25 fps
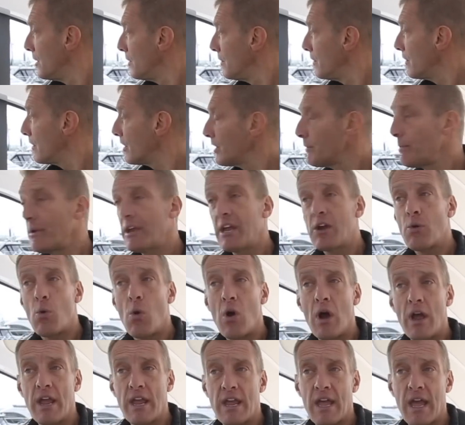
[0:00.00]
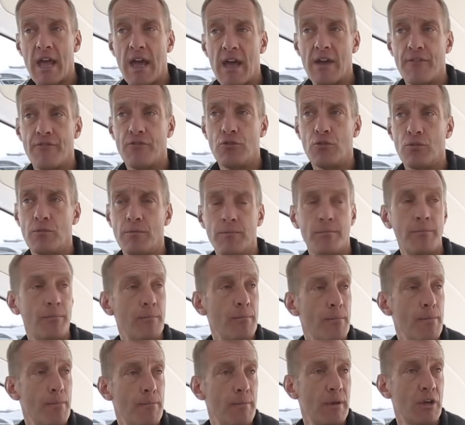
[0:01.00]
we've got to be quite careful,
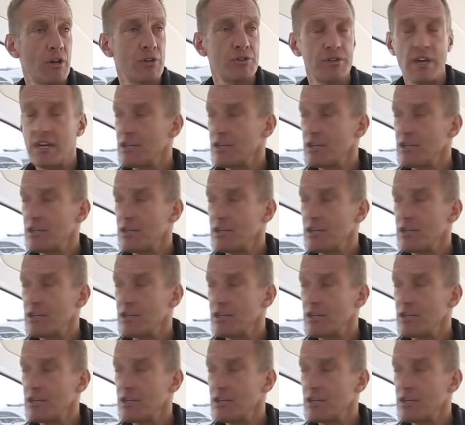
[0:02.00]
because